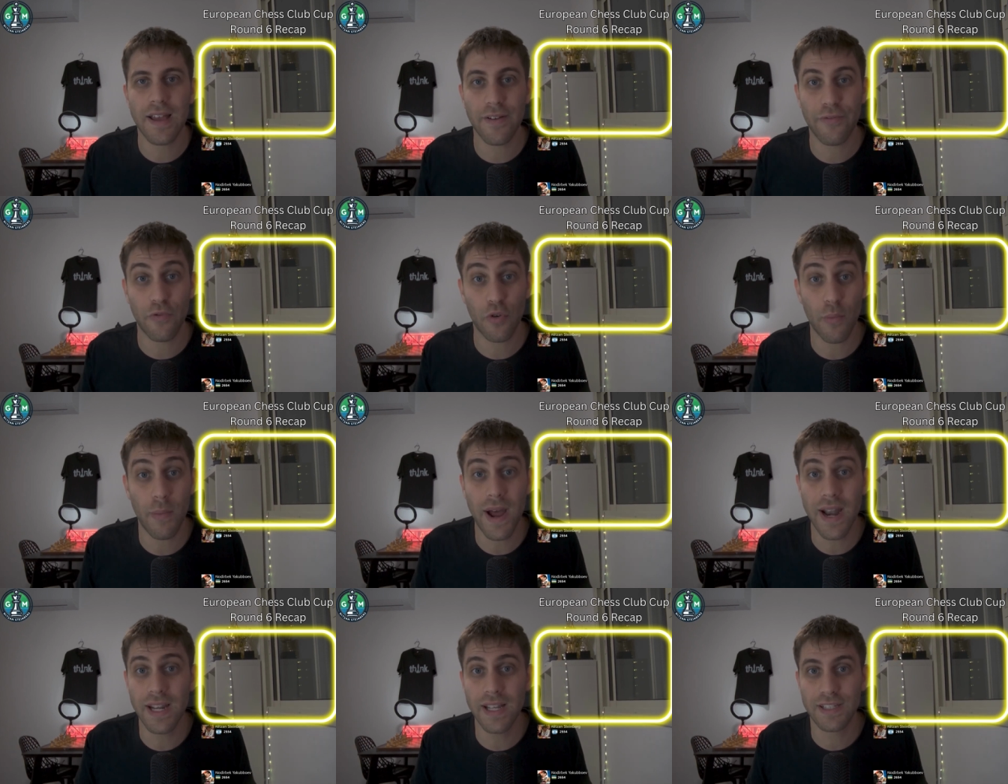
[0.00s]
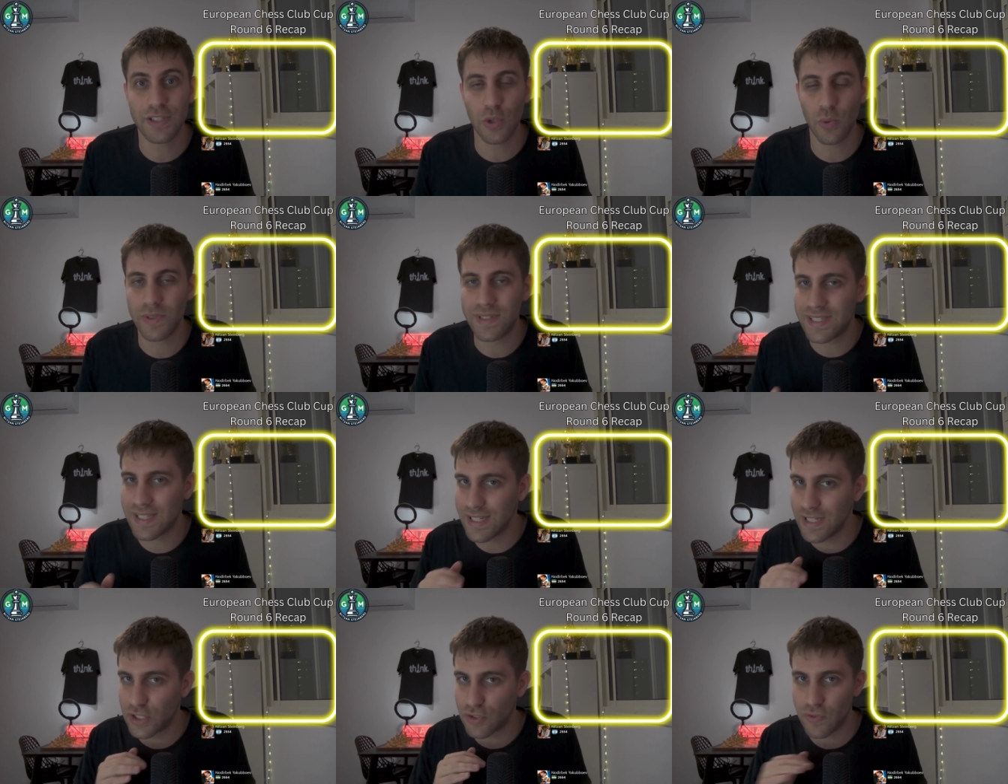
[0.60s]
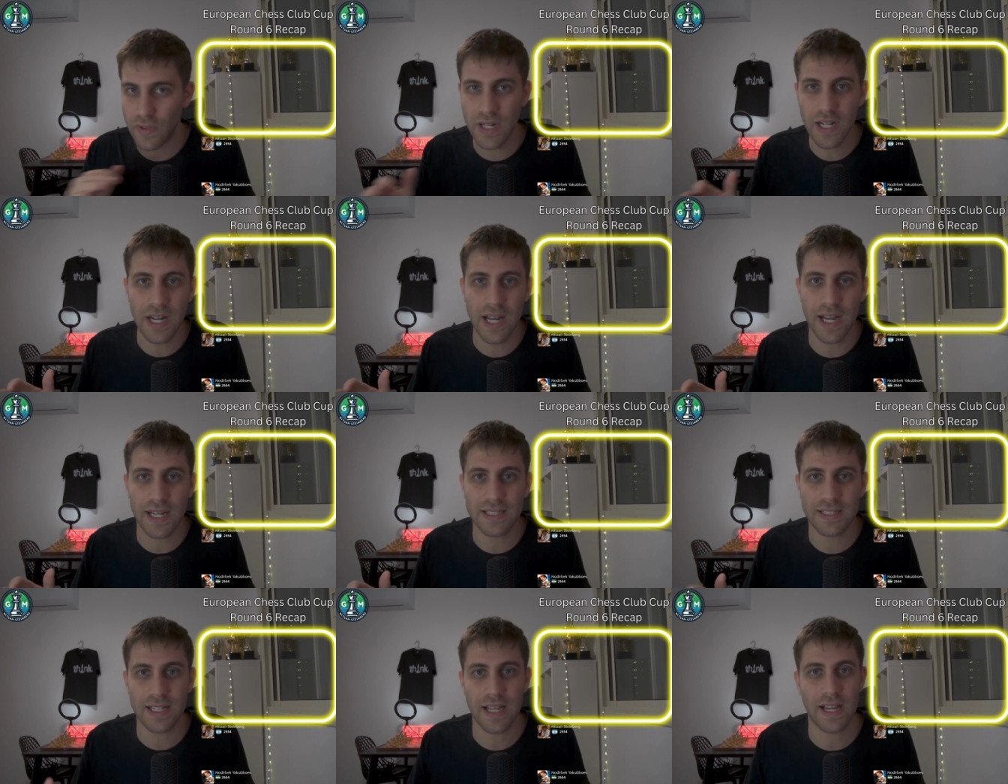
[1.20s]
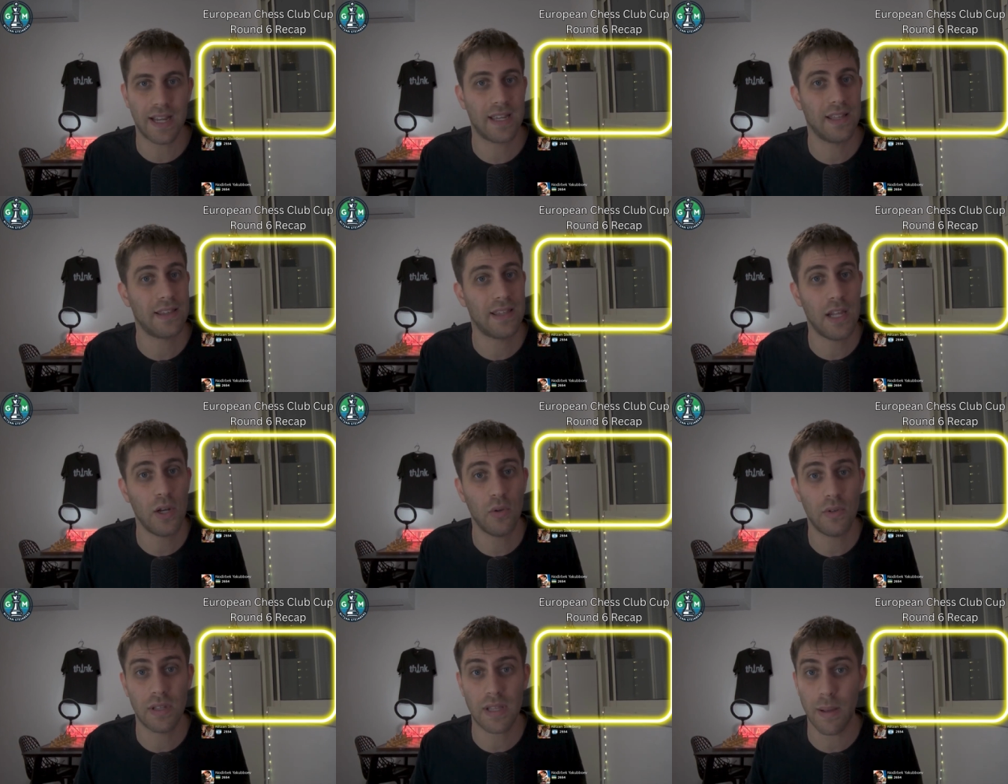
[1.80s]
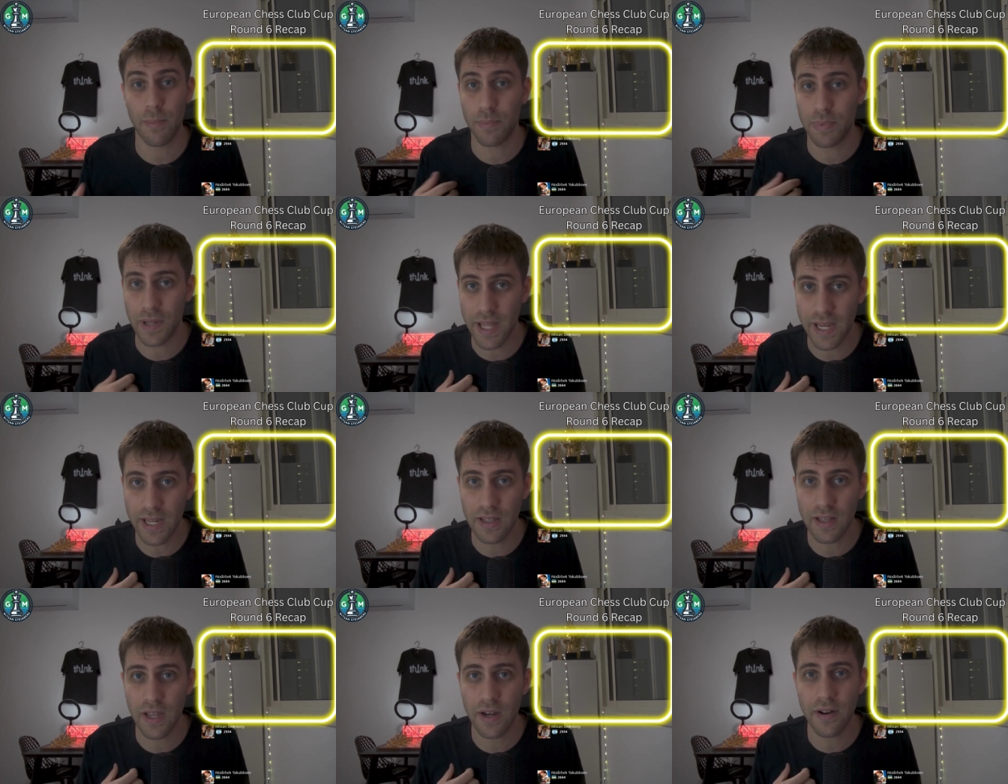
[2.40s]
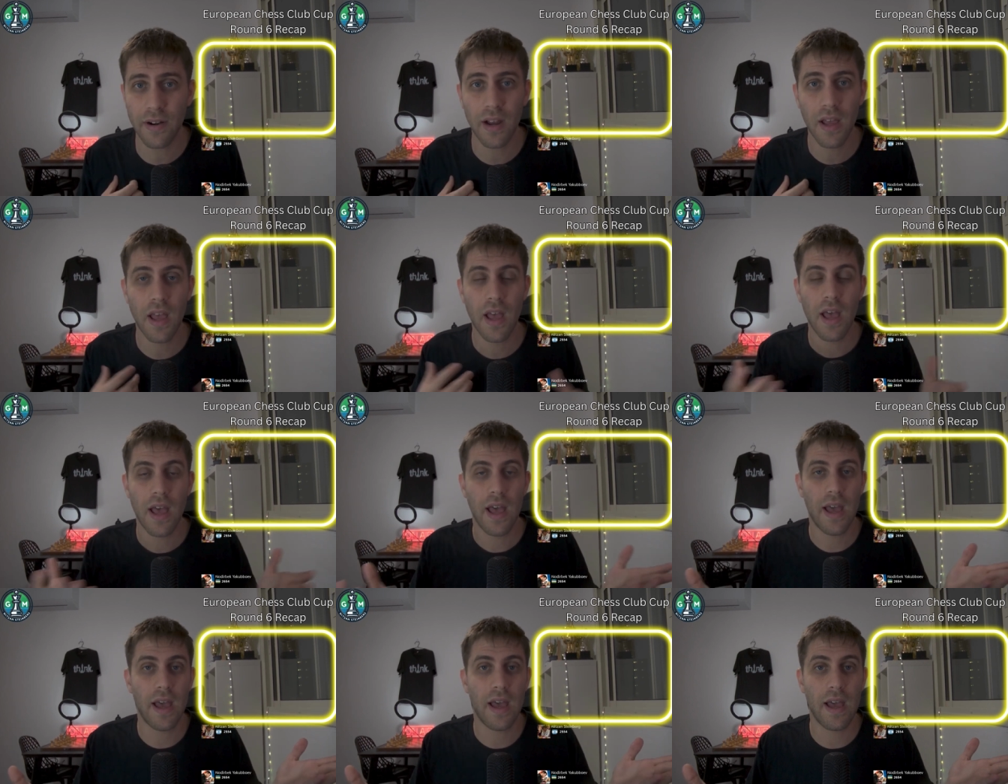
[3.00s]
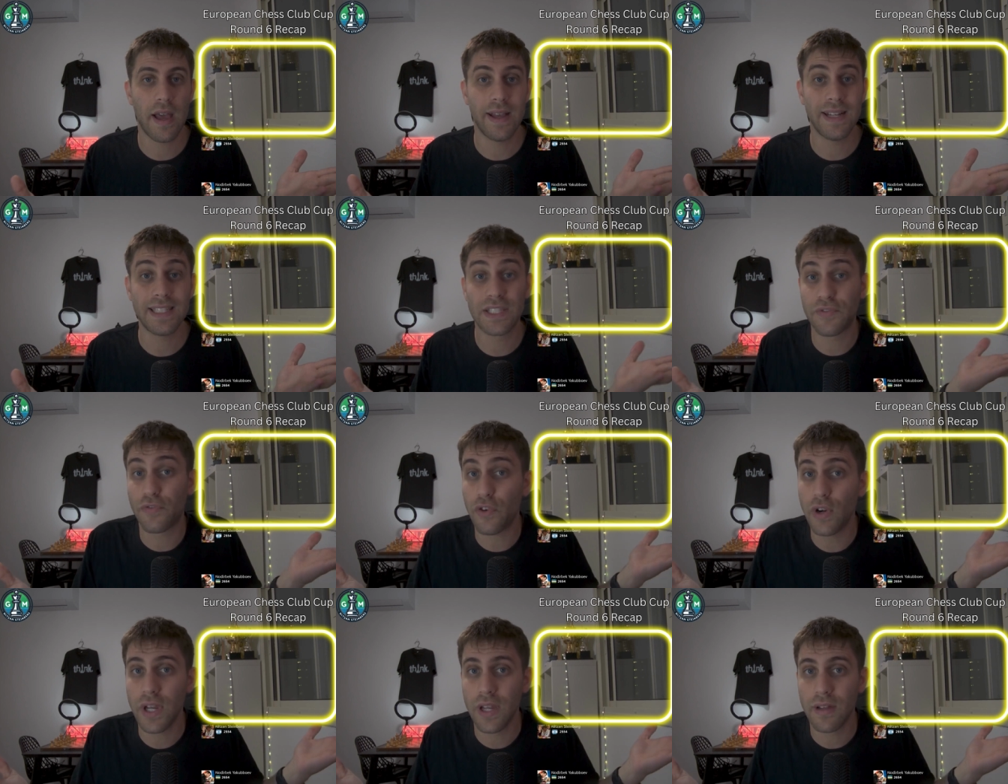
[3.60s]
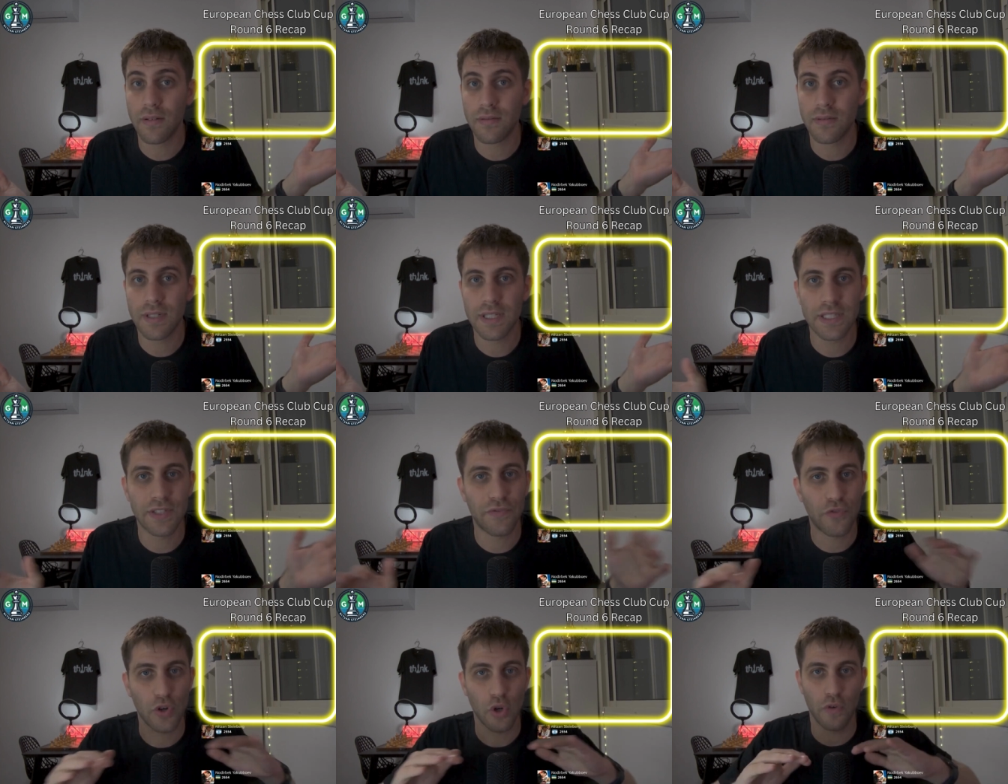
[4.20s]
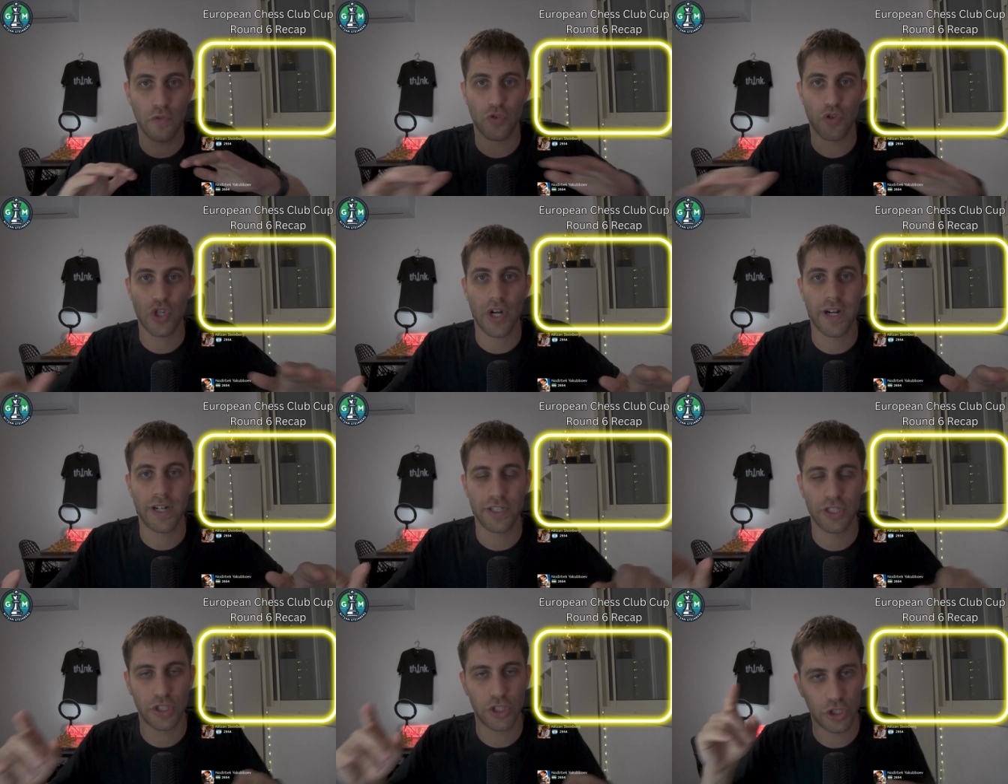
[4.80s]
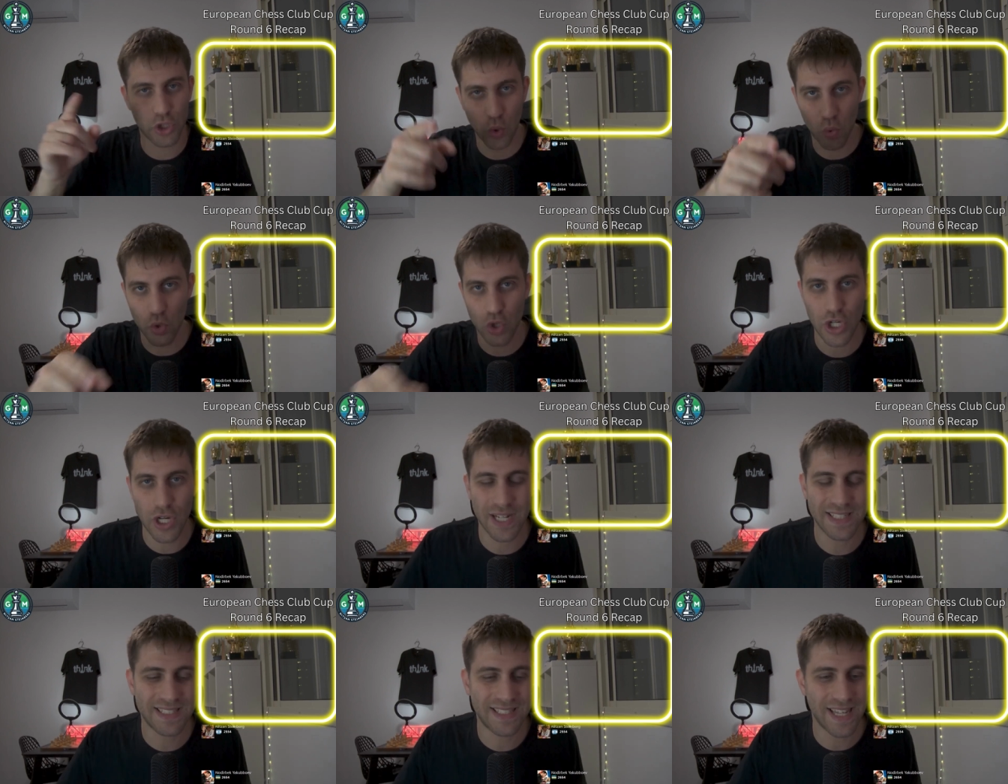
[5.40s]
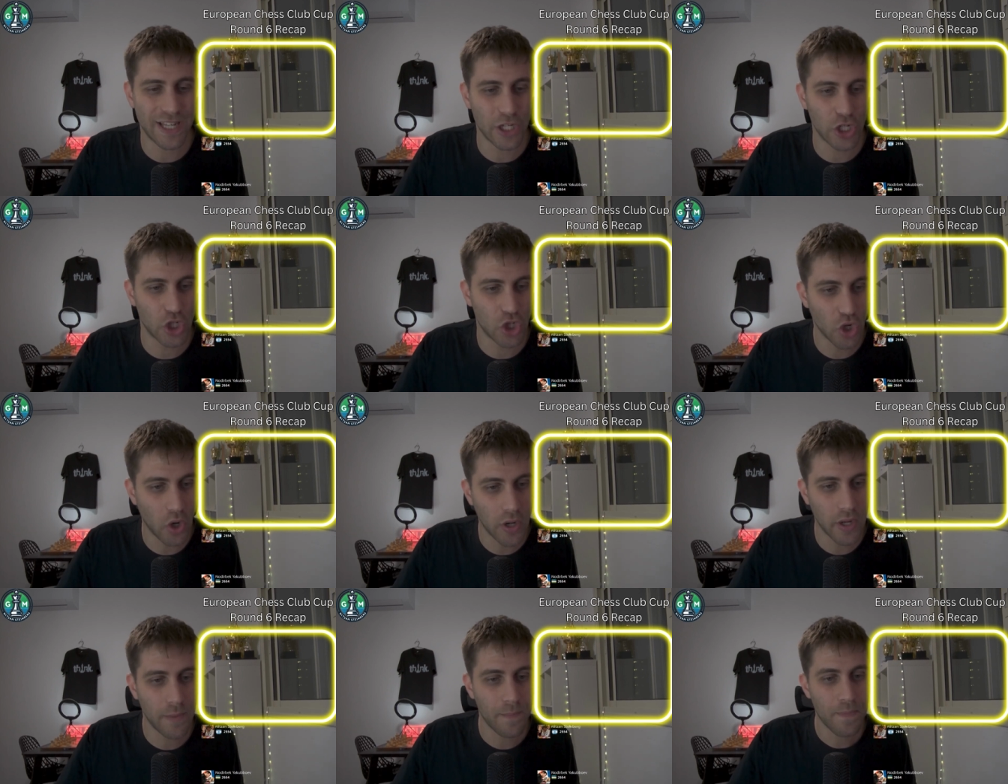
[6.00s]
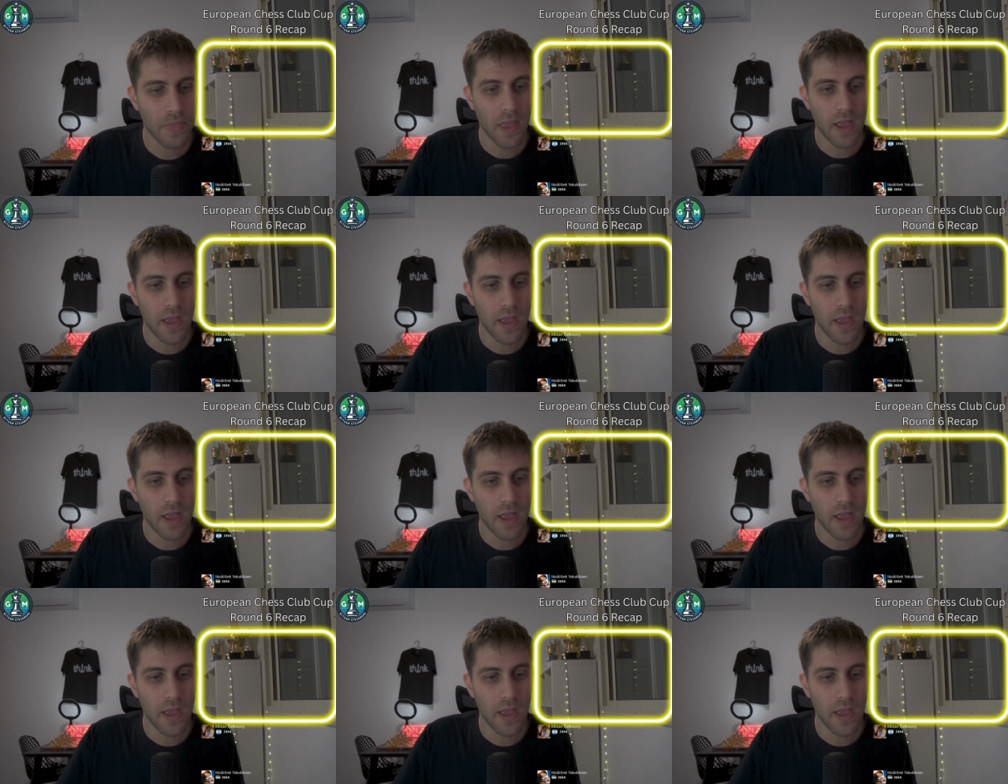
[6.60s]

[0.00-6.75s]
for money so it's it's really nice i can tell you that i'm playing there uh, it's free. It's free of charge, so just enjoy. Uh,